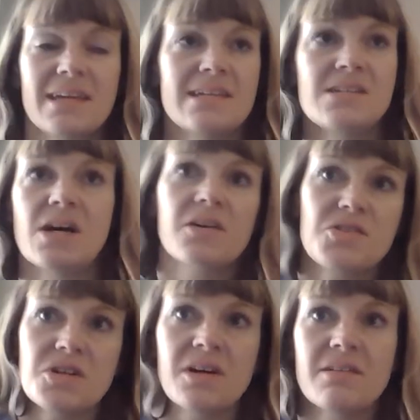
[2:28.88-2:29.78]

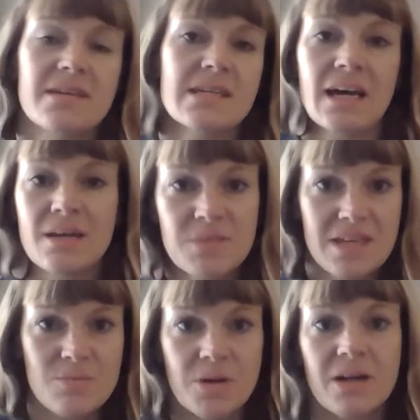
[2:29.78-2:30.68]
conductor, the
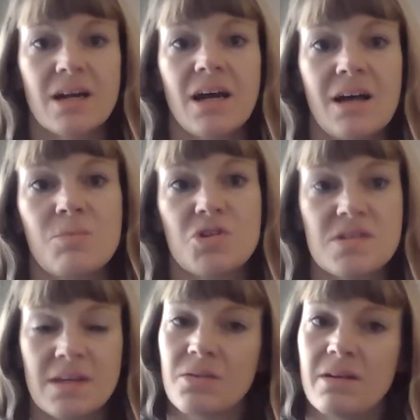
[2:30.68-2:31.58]
timekeeper, which
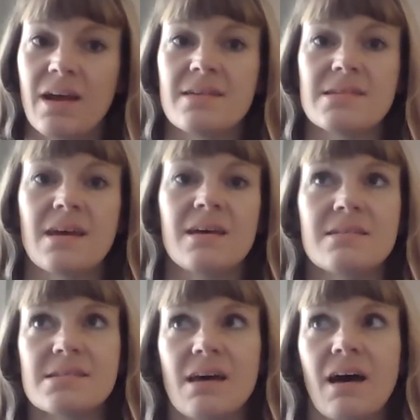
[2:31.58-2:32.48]

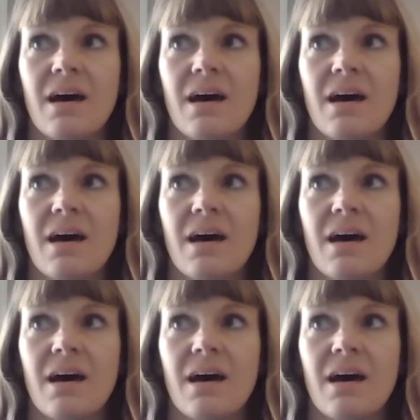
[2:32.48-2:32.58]
synchronizes